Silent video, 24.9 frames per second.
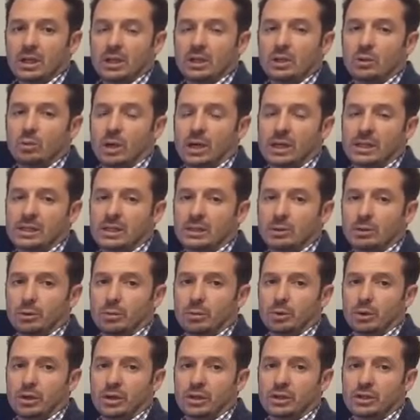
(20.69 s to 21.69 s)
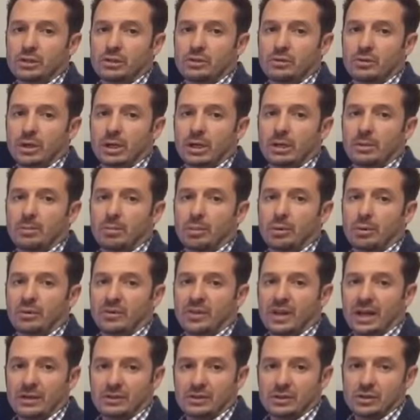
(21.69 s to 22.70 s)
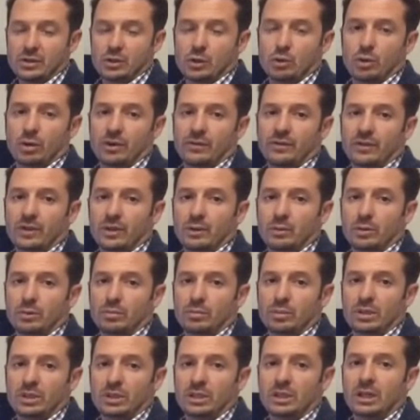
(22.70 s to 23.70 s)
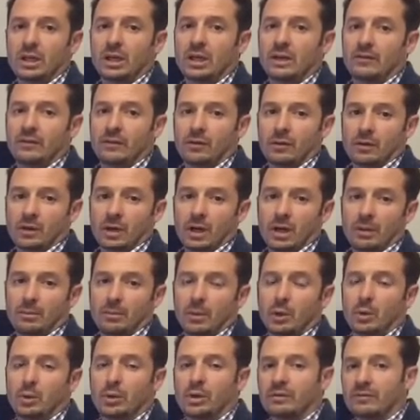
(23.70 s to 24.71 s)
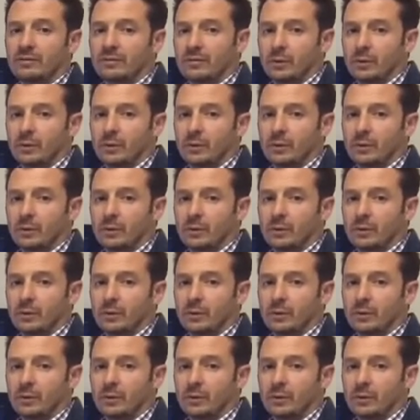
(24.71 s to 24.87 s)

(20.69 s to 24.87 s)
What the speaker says: you'd want to see what your production rate per 1,000 square feet would be for lawn mowing,